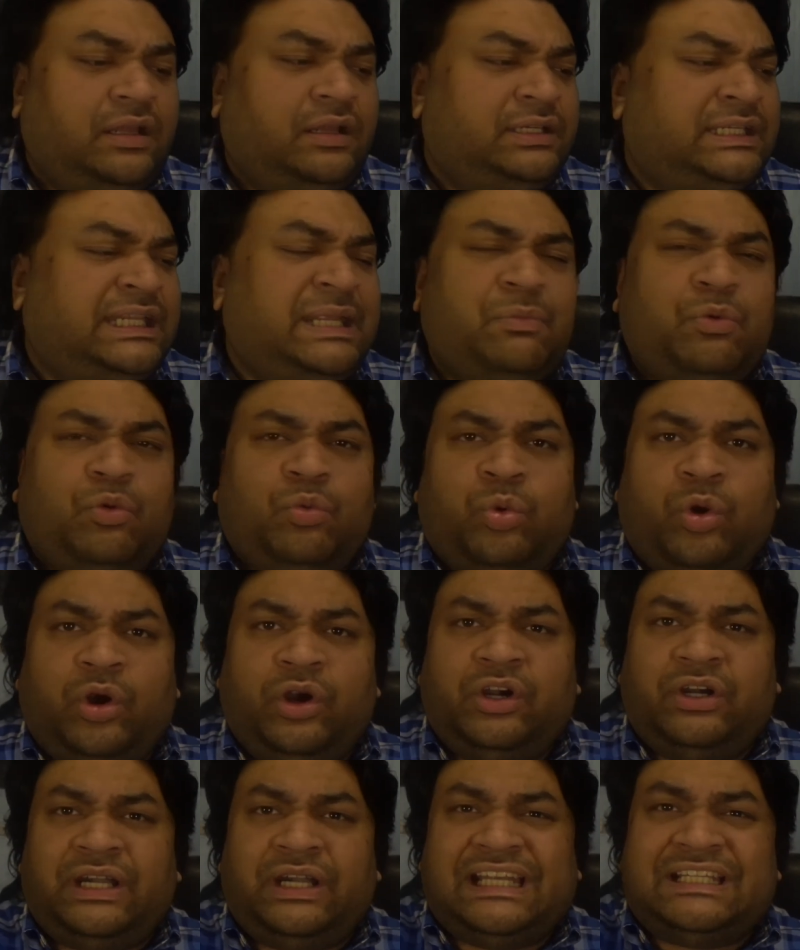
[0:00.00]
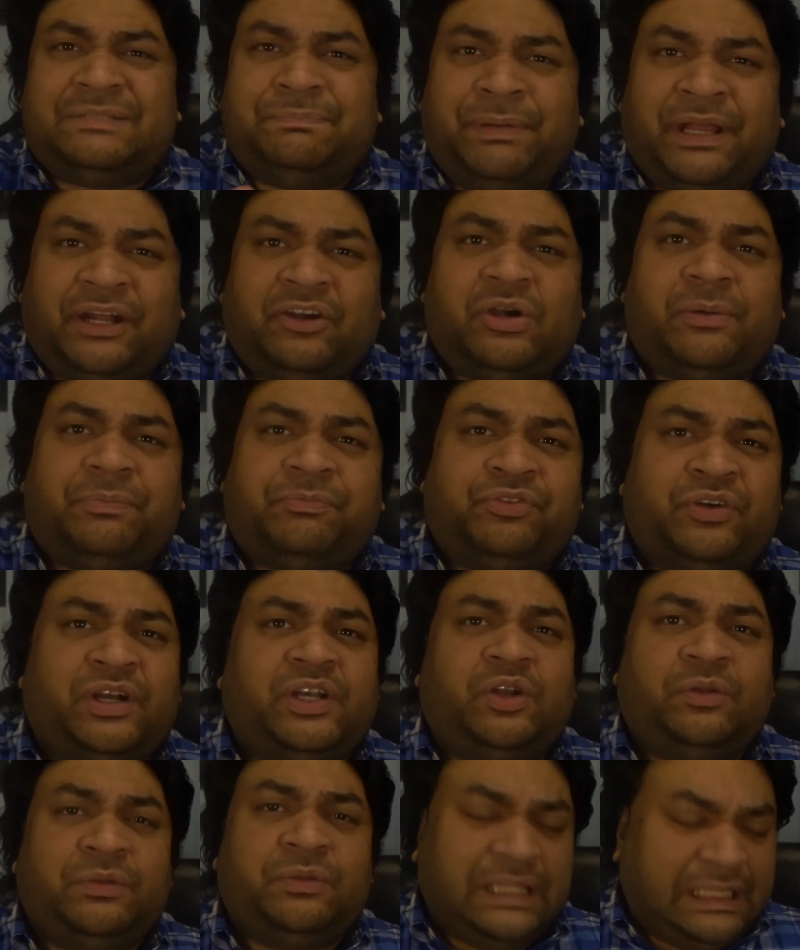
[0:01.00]
Timo Werner is better up
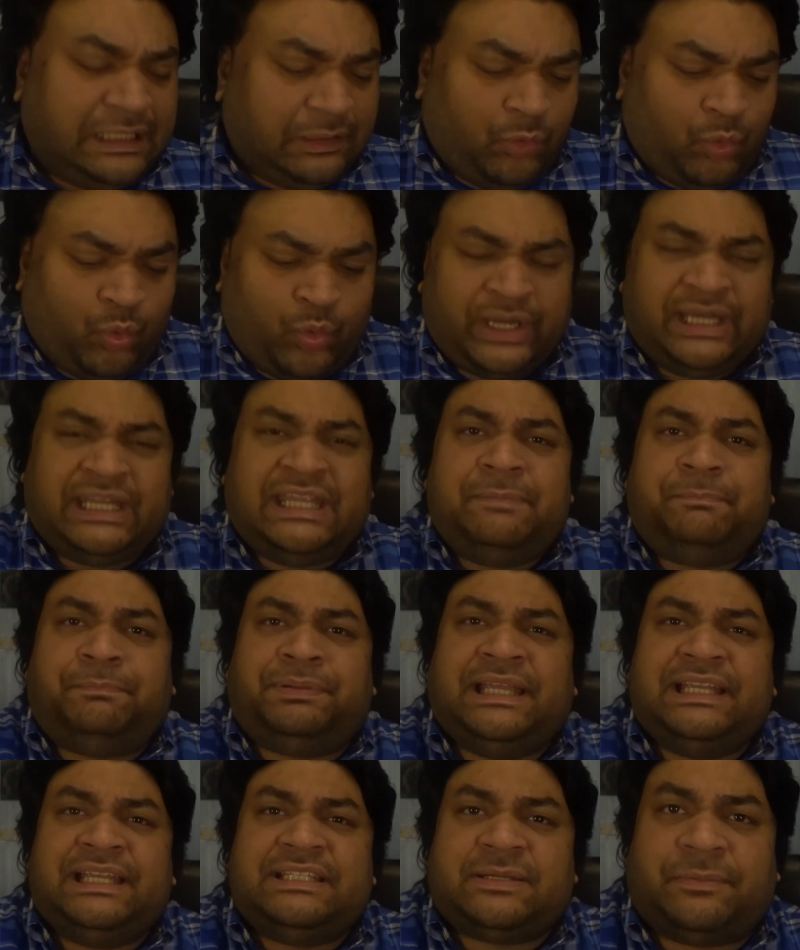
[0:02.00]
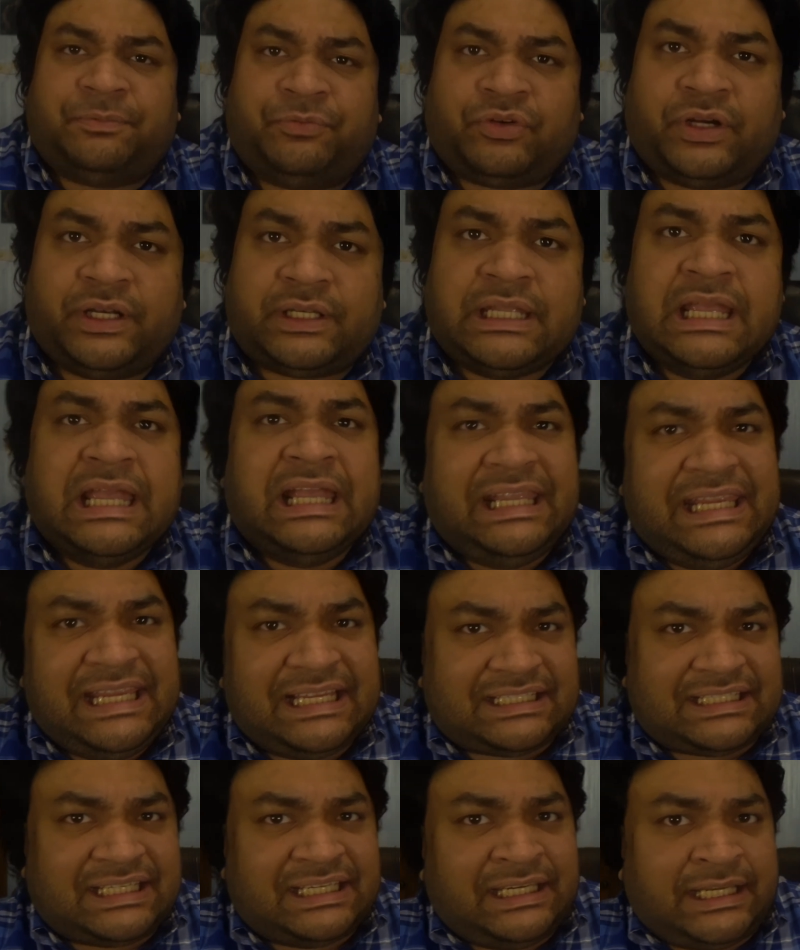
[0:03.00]
front. When he plays up front, he
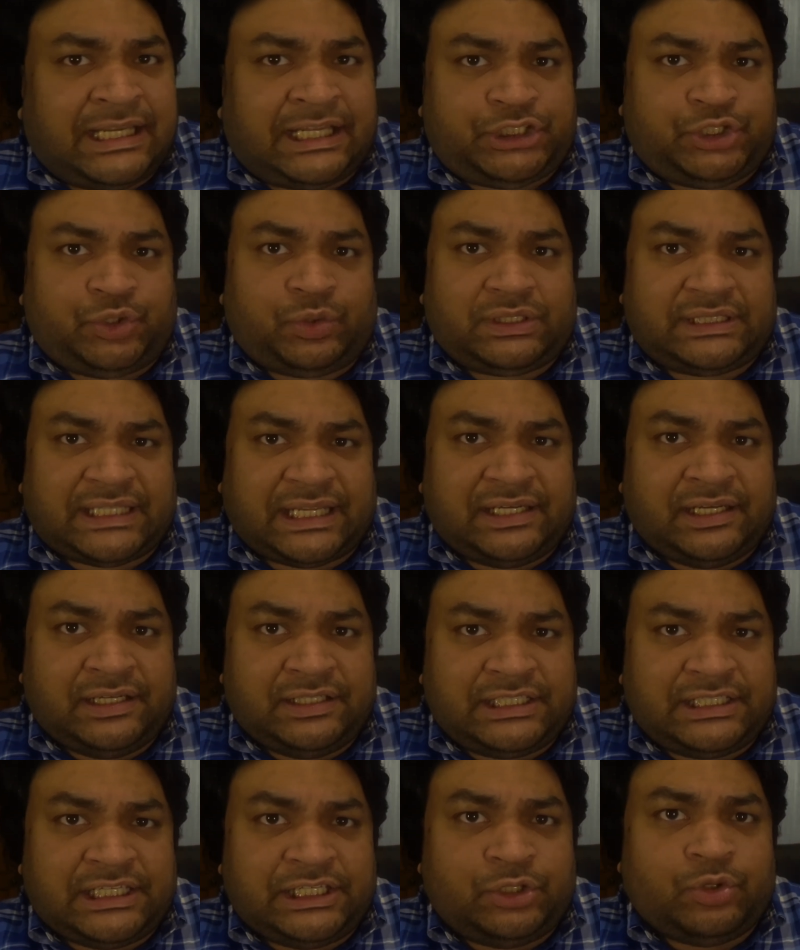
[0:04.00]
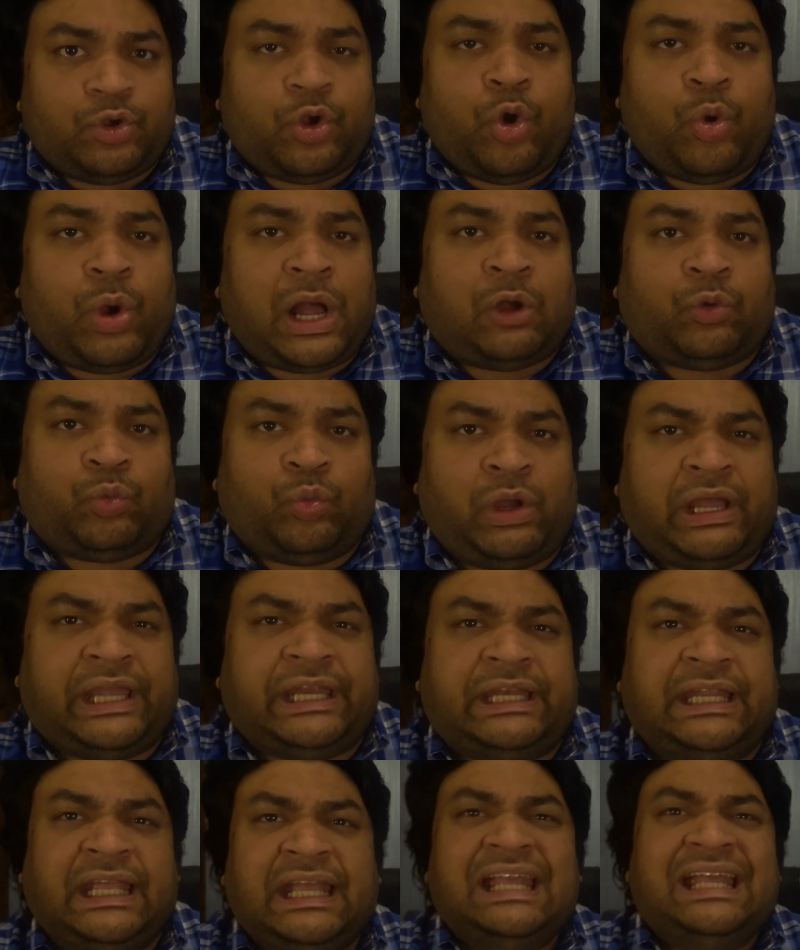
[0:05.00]
has a natural tendency to go out
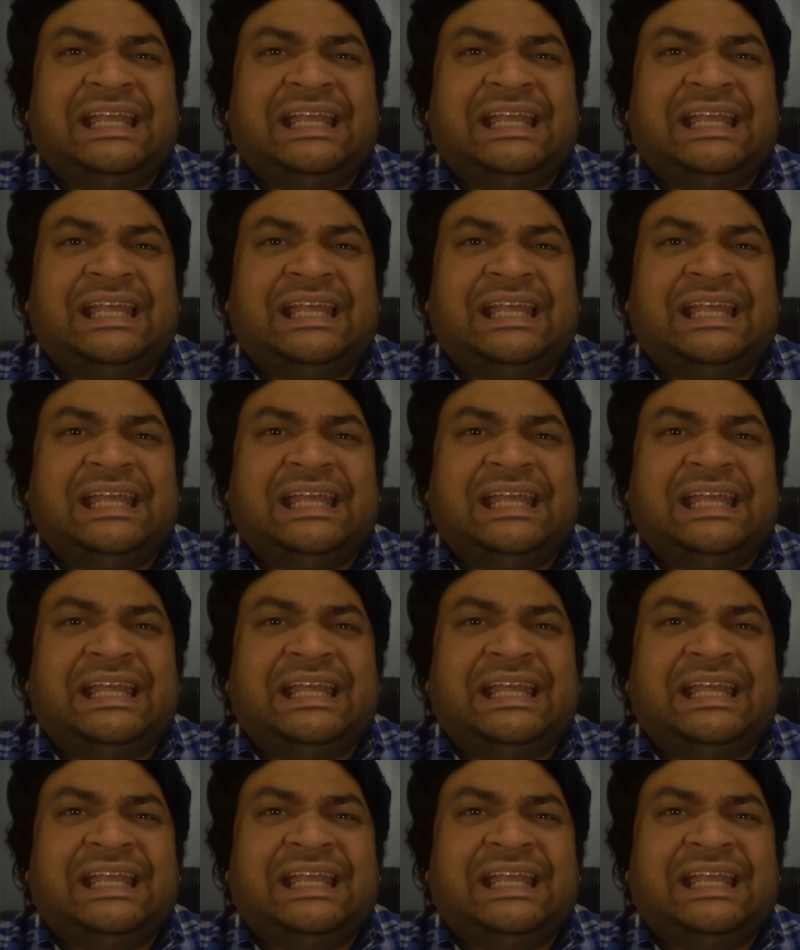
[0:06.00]
wide.